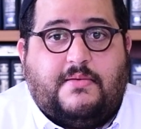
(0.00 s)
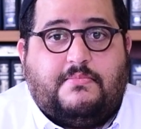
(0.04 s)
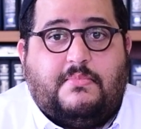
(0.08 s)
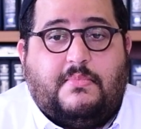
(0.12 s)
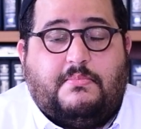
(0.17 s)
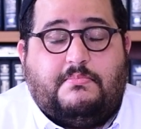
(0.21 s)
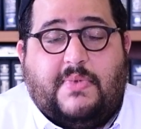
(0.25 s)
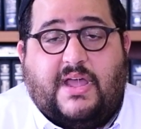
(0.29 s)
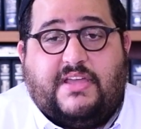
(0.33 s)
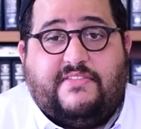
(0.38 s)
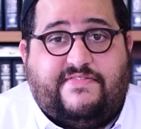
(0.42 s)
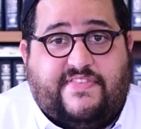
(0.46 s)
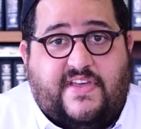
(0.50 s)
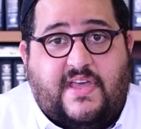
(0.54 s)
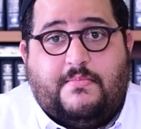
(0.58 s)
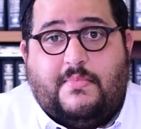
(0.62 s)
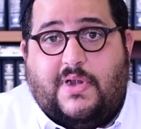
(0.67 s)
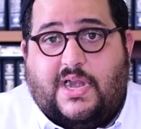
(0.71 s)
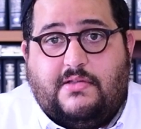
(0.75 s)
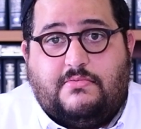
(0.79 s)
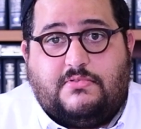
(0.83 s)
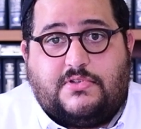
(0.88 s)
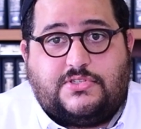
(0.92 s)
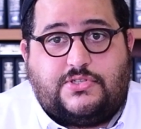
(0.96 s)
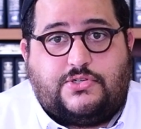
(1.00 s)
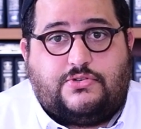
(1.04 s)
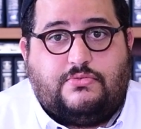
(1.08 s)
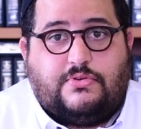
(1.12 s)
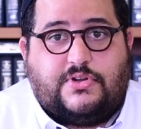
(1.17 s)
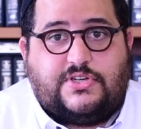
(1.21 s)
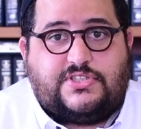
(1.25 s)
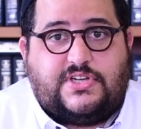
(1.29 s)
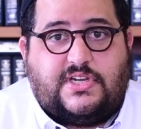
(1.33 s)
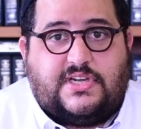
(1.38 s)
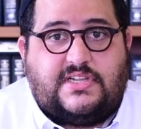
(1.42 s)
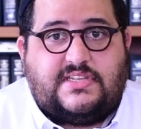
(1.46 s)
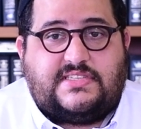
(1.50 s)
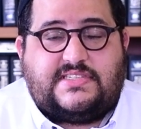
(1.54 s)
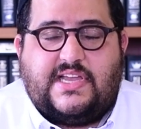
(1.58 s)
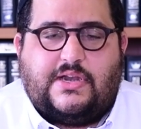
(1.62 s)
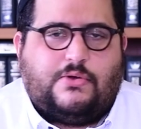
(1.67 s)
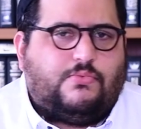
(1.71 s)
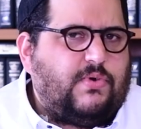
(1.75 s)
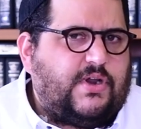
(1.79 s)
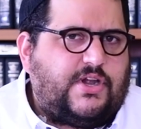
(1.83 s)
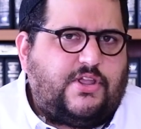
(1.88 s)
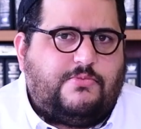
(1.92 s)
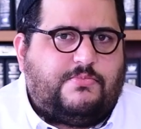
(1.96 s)
my family was Jewish. And he said,
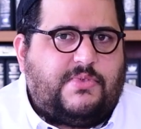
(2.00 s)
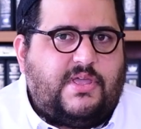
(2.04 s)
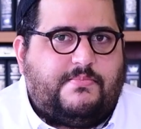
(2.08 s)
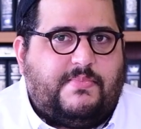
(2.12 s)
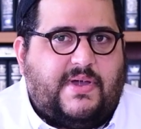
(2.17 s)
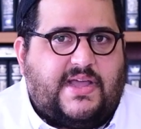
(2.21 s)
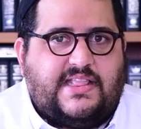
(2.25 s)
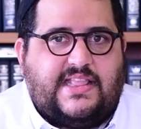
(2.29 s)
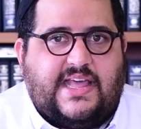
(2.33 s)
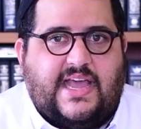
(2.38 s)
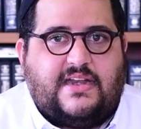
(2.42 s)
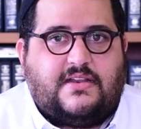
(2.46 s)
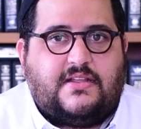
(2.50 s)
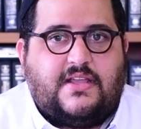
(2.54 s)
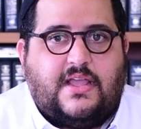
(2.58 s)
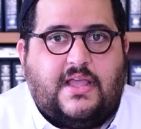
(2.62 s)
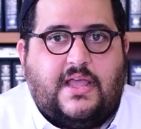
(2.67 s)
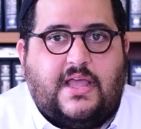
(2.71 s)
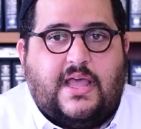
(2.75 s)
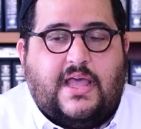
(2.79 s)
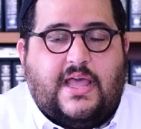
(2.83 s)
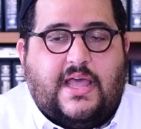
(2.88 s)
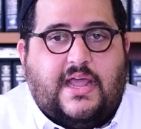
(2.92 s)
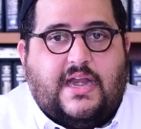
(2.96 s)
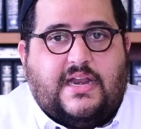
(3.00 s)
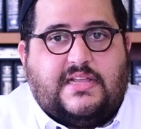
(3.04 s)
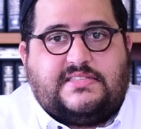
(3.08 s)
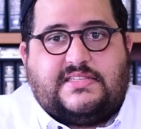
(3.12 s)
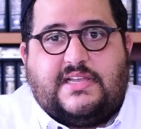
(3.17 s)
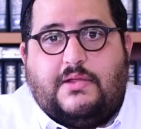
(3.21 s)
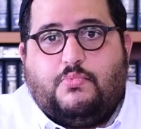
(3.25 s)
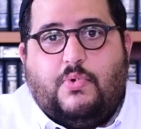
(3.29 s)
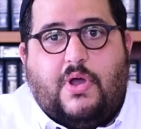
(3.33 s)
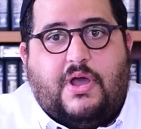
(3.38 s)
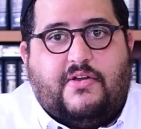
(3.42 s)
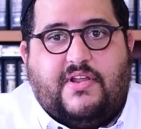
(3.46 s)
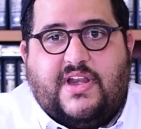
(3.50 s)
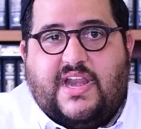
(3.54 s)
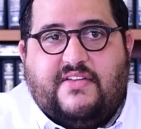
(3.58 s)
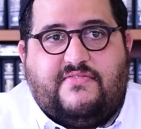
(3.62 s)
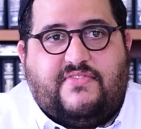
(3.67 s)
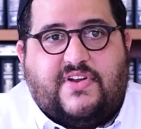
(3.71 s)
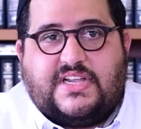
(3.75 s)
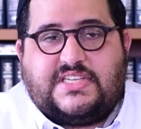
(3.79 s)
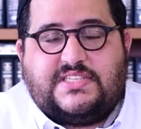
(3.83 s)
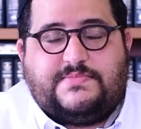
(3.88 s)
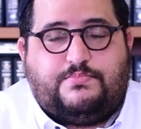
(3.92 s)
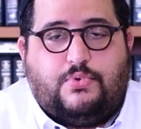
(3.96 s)
what do you mean by that? And I said, well, I
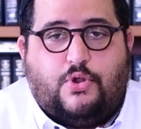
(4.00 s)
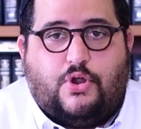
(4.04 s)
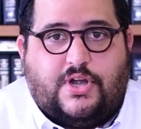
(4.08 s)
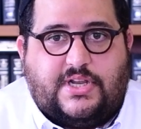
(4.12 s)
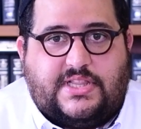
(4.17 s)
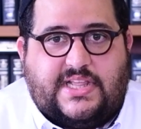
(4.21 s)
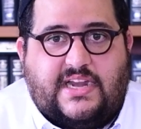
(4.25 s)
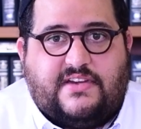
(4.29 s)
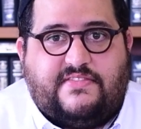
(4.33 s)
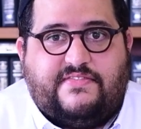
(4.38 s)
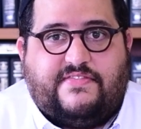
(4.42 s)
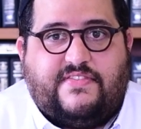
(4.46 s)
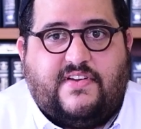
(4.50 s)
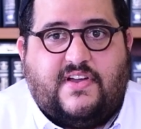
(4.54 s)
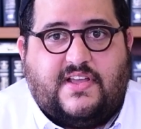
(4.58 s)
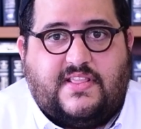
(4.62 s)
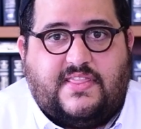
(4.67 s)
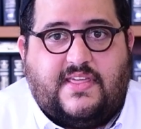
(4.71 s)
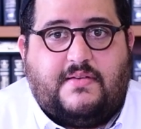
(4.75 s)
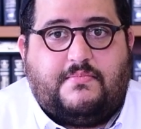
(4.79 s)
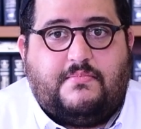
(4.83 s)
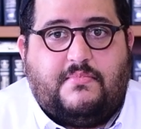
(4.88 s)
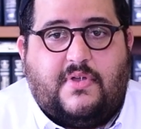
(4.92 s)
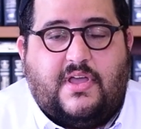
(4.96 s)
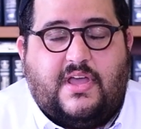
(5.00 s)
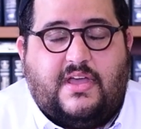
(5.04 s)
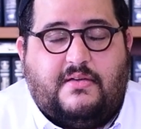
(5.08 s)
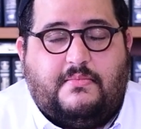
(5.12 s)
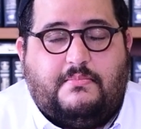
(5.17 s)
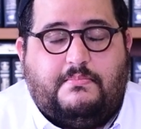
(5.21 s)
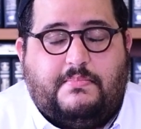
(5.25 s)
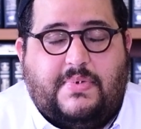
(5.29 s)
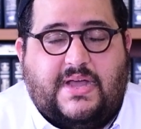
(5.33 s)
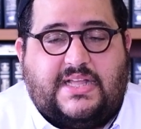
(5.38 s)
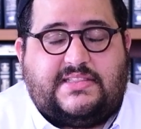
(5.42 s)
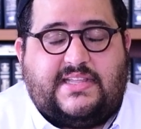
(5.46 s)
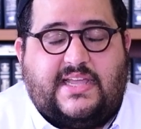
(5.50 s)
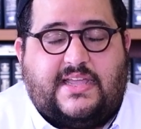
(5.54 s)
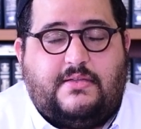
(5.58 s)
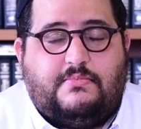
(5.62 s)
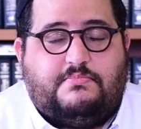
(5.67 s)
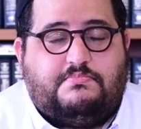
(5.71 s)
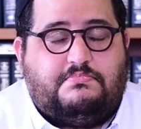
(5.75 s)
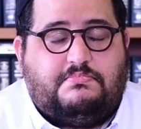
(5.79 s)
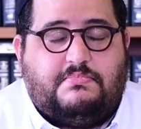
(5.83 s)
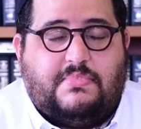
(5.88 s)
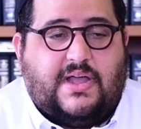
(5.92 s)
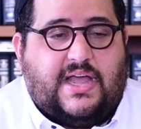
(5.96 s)
never explored that further, but
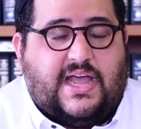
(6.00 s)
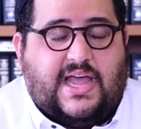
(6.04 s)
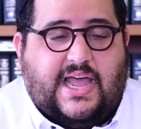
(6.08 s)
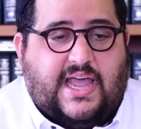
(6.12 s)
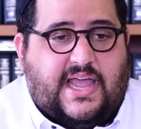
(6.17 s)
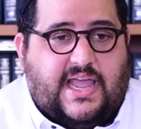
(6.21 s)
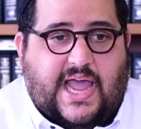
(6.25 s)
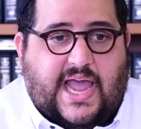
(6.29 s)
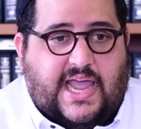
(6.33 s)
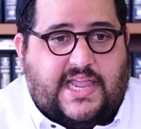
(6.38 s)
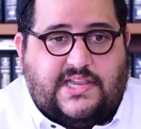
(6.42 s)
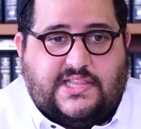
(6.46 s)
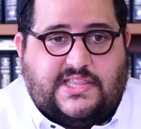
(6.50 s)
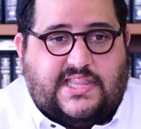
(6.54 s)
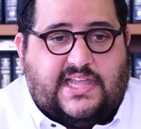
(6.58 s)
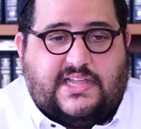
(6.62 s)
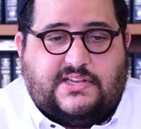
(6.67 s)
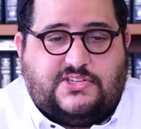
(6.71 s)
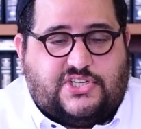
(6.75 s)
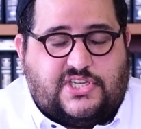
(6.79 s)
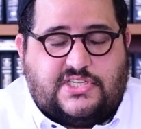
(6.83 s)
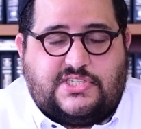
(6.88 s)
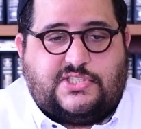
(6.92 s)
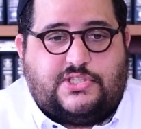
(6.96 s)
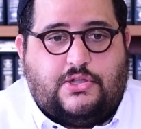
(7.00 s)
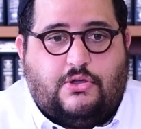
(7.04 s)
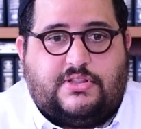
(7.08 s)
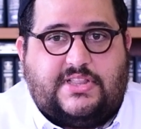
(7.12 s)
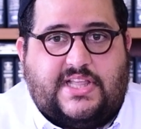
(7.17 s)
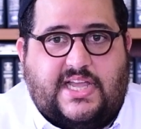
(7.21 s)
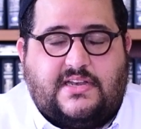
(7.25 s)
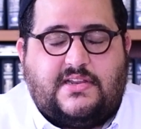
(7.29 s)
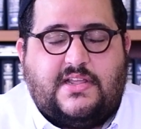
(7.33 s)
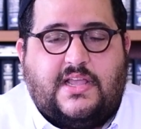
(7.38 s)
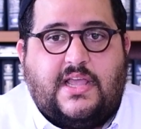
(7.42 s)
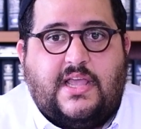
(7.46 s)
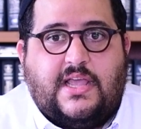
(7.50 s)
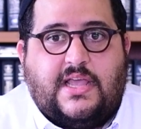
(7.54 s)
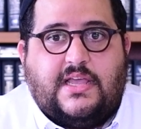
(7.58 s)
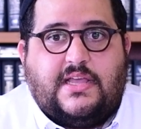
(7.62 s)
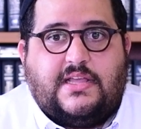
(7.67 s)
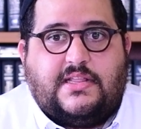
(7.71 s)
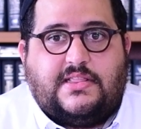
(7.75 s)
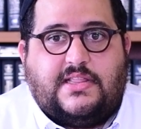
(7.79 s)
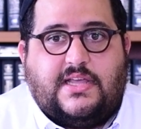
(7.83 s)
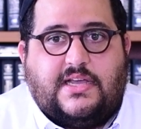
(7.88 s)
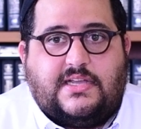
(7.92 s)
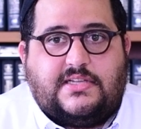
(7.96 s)
I just know that
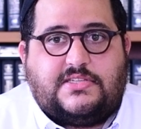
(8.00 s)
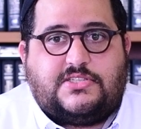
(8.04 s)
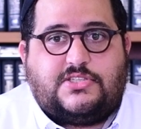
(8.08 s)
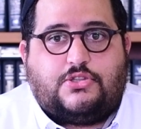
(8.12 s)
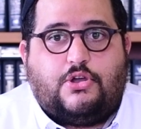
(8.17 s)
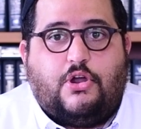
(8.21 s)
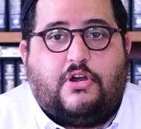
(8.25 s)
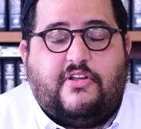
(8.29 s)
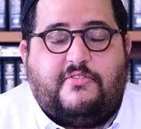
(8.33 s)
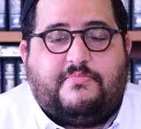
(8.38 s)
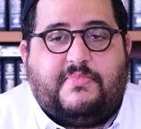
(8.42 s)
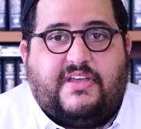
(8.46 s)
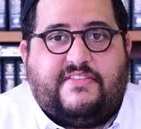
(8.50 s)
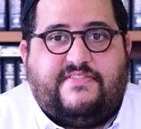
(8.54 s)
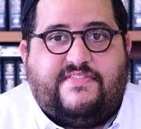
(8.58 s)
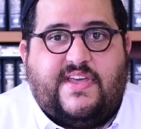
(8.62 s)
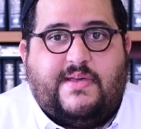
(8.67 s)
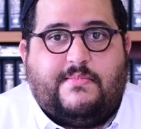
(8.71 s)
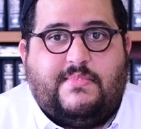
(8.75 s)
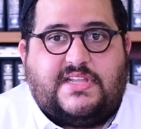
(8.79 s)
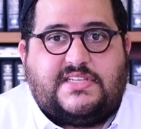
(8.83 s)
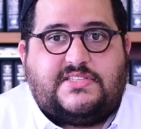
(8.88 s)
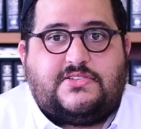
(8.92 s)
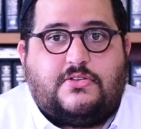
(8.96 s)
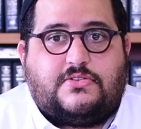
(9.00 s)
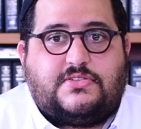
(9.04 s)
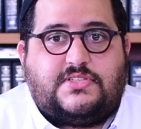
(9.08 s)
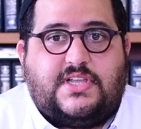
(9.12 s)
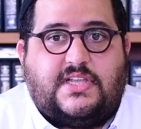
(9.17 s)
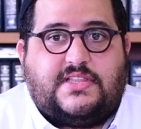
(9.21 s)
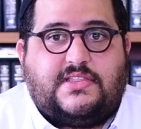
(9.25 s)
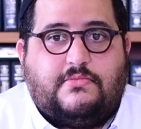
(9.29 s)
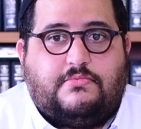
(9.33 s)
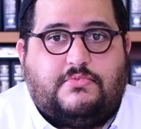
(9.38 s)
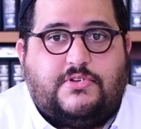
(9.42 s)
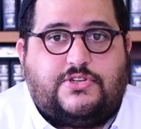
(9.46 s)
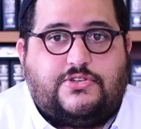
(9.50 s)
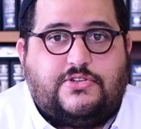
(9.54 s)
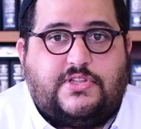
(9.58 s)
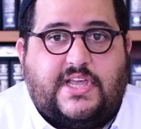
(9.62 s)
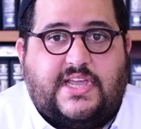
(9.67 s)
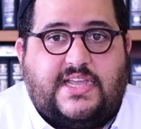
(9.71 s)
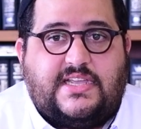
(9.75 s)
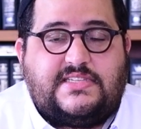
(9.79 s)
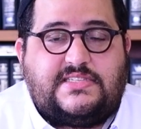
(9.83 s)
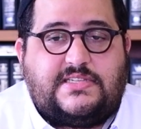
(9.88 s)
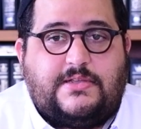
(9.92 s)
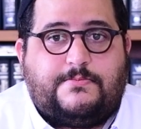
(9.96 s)
the story of my family is associated with
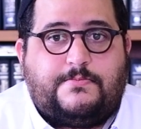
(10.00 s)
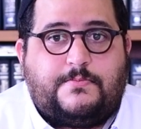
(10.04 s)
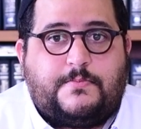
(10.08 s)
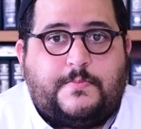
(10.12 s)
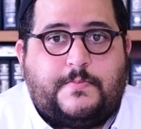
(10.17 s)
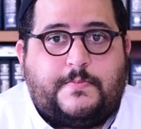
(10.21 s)
Judaism.